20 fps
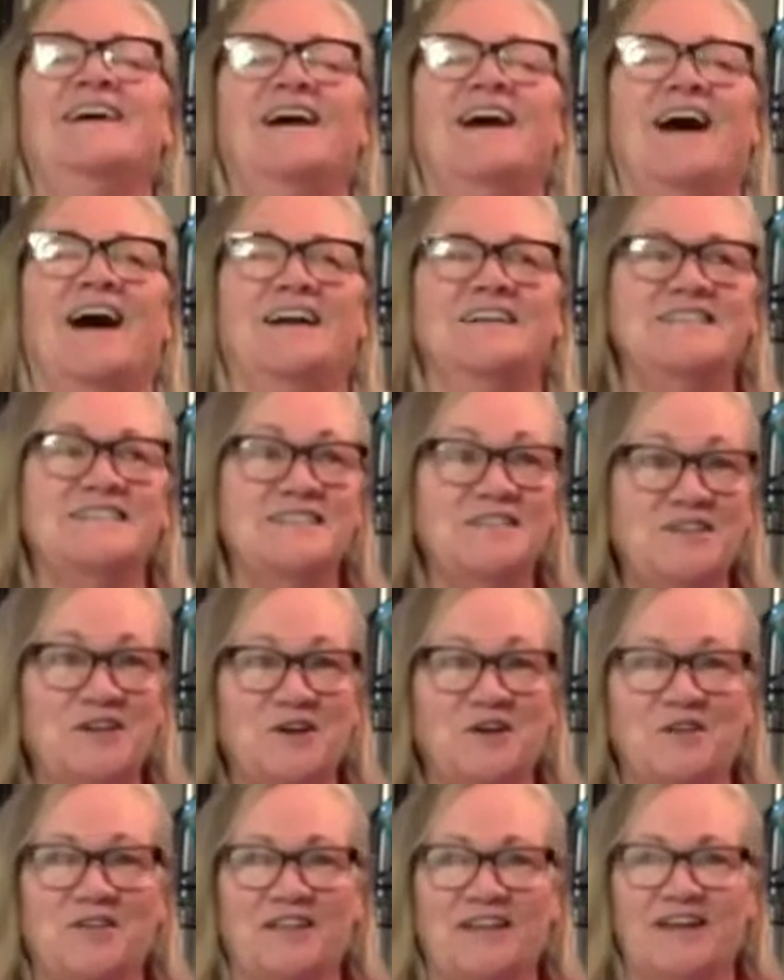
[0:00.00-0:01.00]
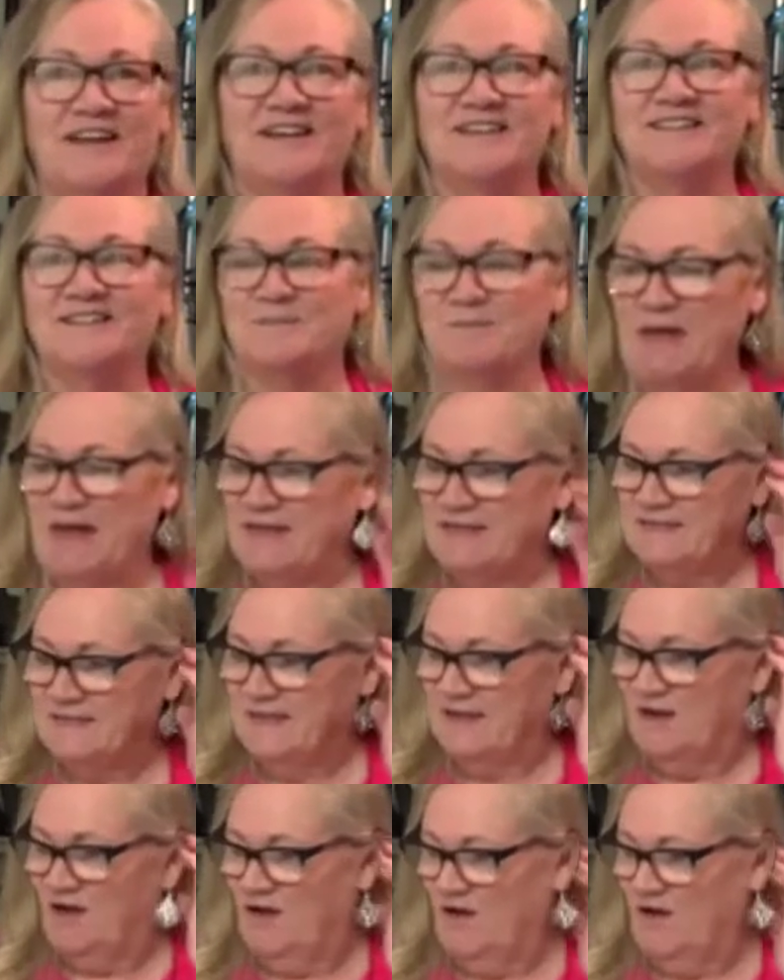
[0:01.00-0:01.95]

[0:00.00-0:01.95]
I just know that it's amazing.